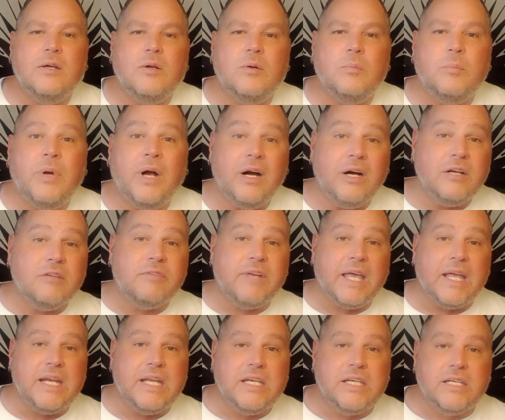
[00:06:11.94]
Part of
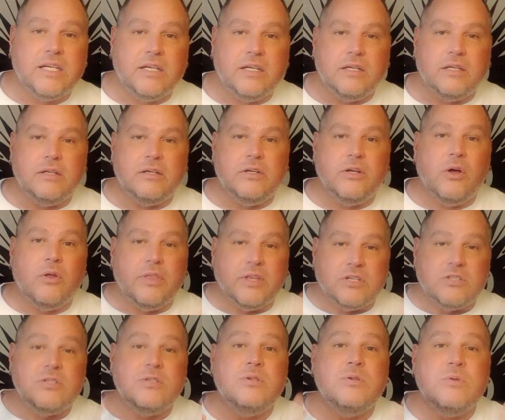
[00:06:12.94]
getting to know the
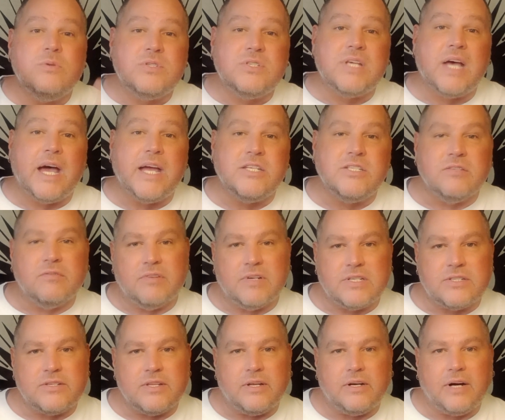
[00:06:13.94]
two sides of
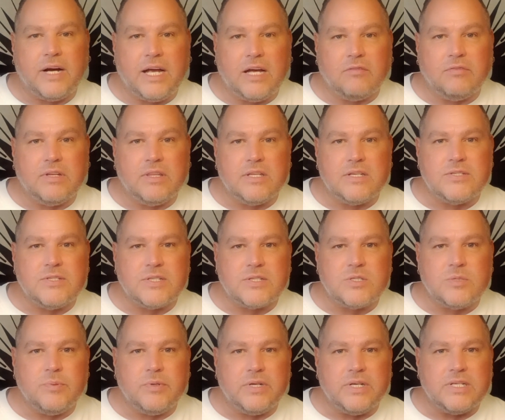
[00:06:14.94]
us that are having this
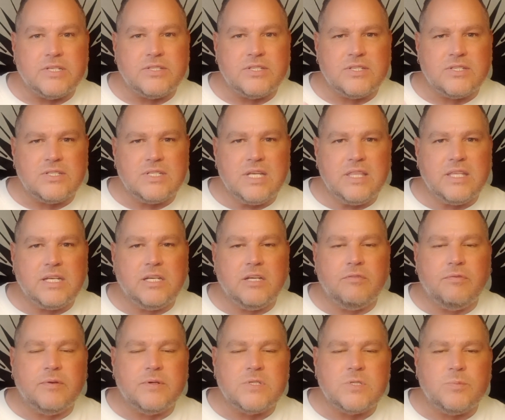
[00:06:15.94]
experience is seeing the
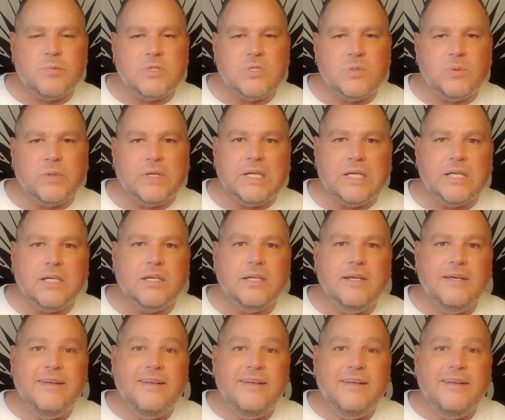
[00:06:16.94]
difference between